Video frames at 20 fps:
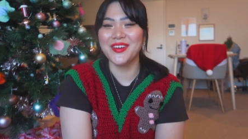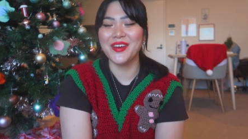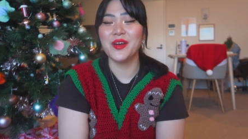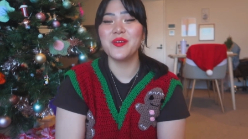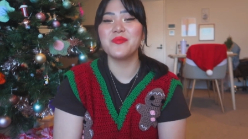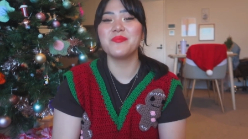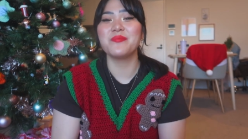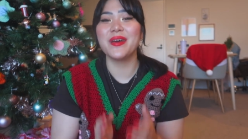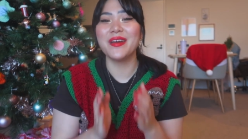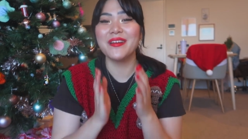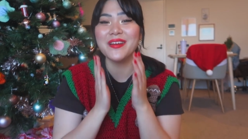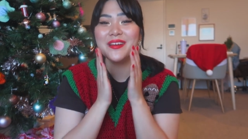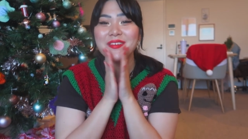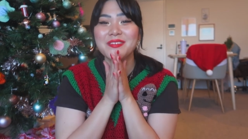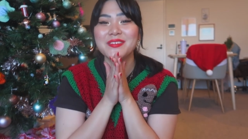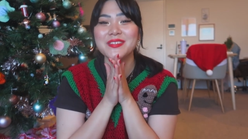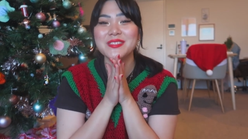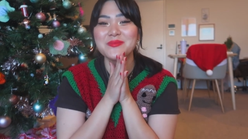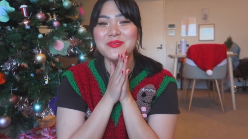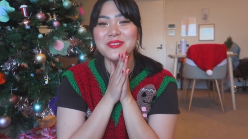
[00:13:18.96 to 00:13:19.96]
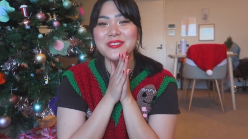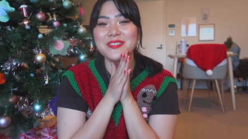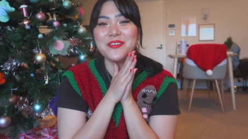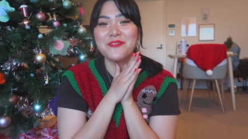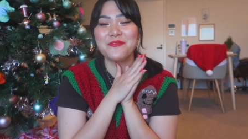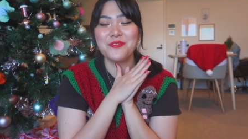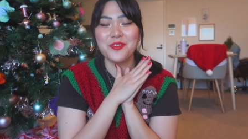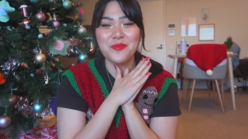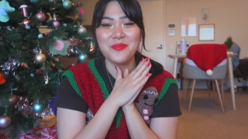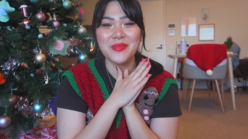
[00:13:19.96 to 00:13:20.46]
So Merry Christmas
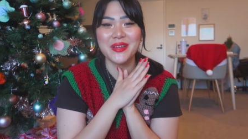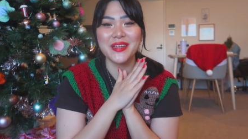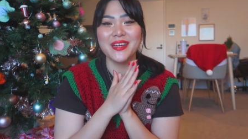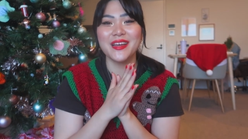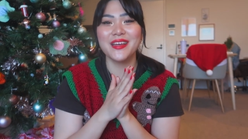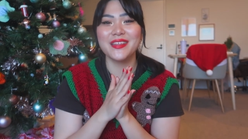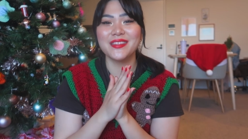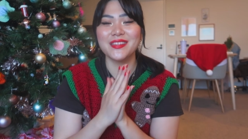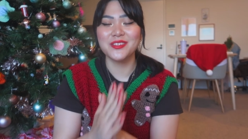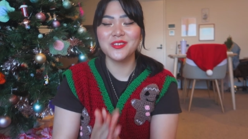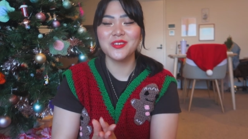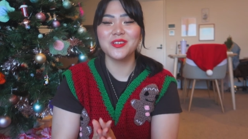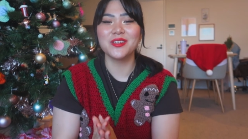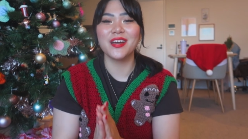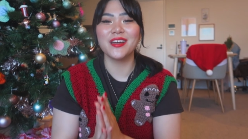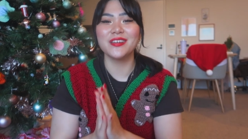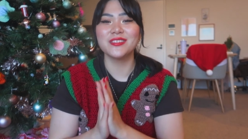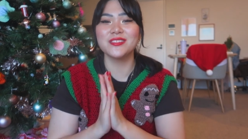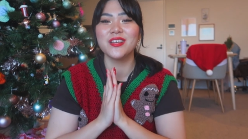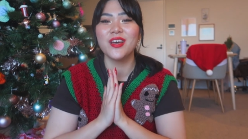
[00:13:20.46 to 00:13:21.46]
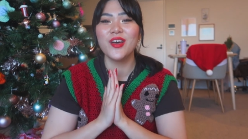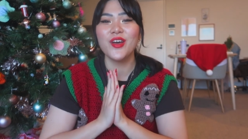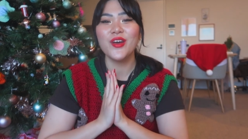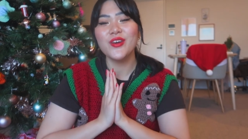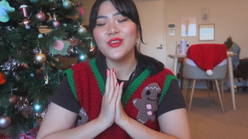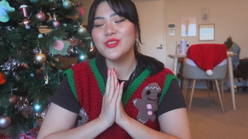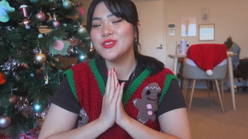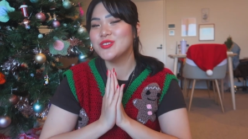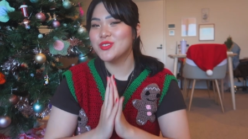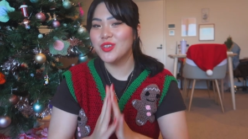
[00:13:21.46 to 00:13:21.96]
from me. Thank you guys
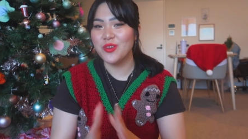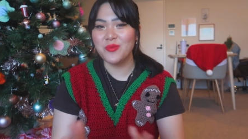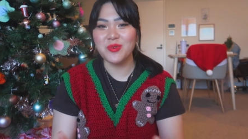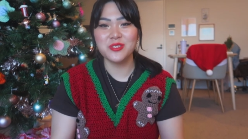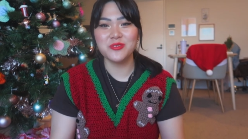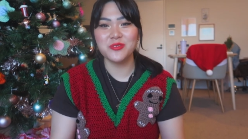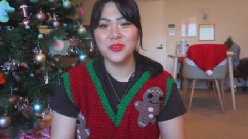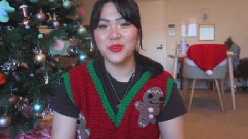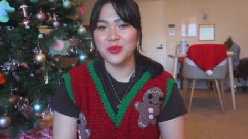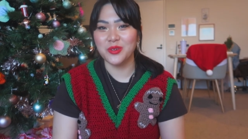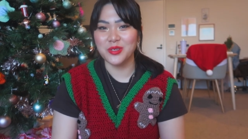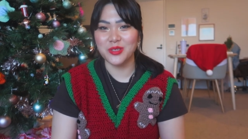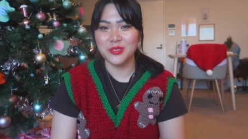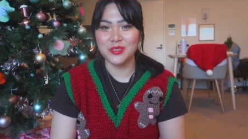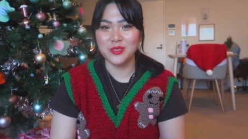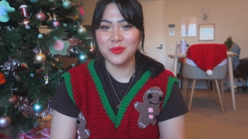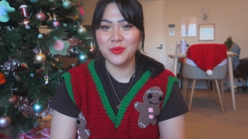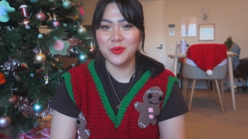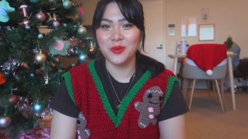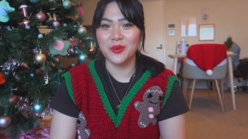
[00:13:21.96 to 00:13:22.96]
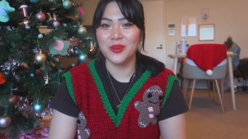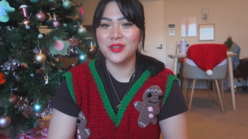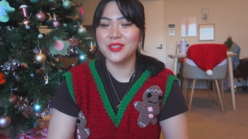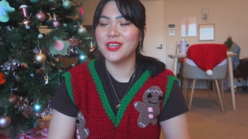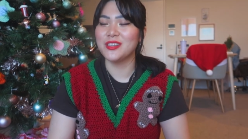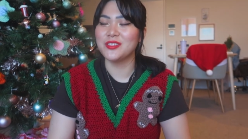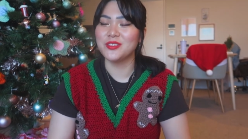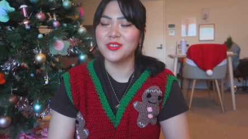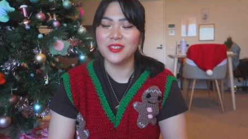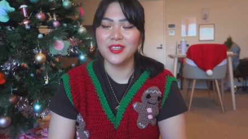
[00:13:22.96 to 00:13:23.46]
so much for all your support
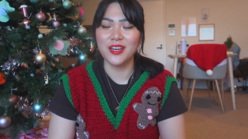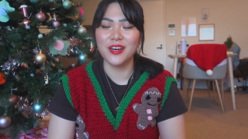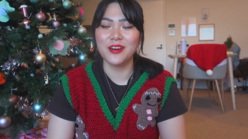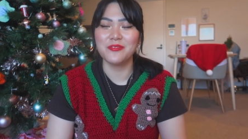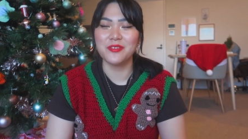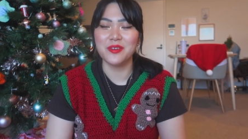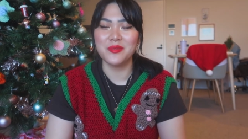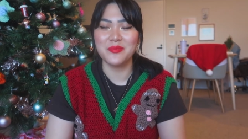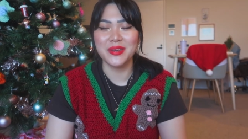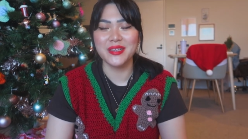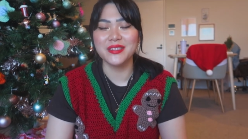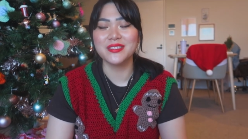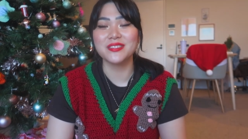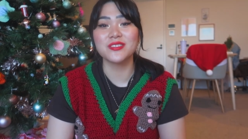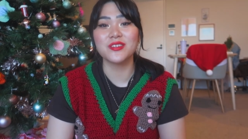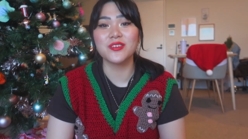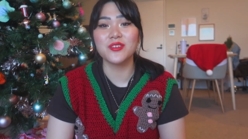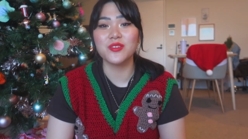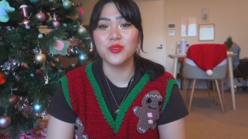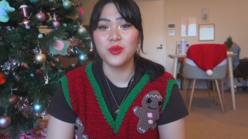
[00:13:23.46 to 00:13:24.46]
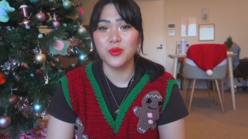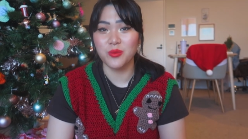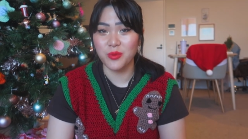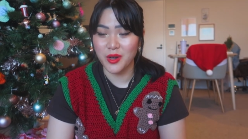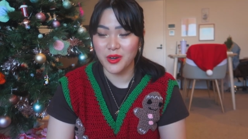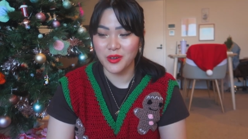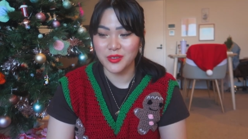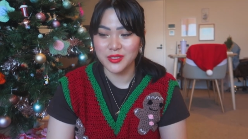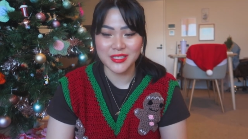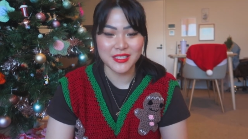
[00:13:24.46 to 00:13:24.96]
and your love. It means the
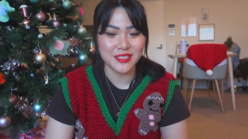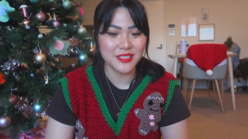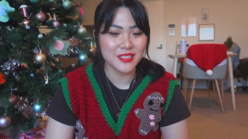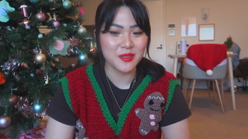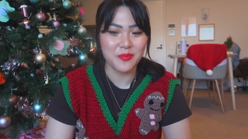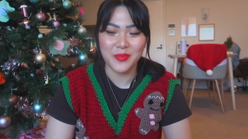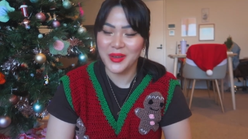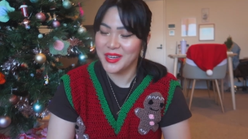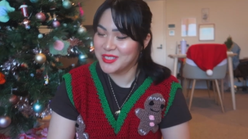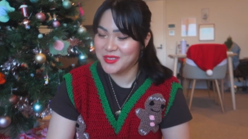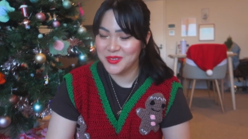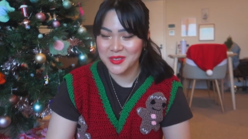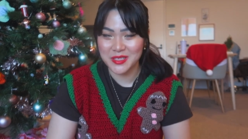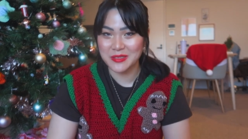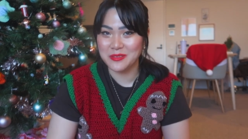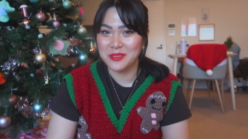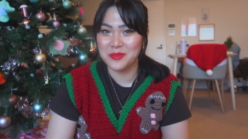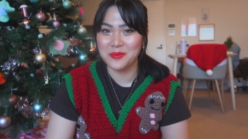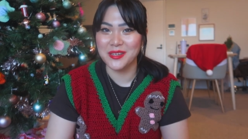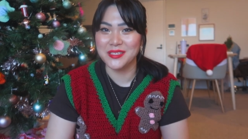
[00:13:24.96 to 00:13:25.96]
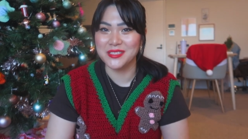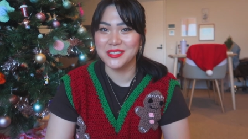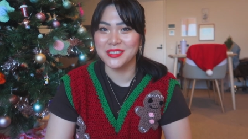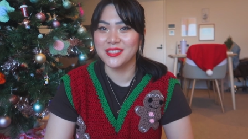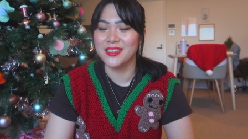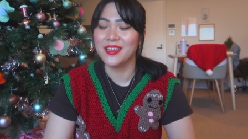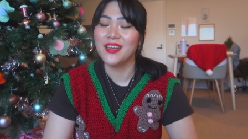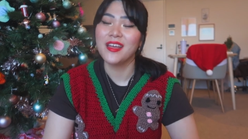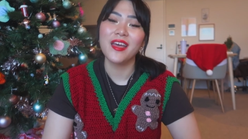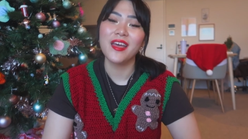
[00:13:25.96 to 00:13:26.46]
world, and it's the best Christmas present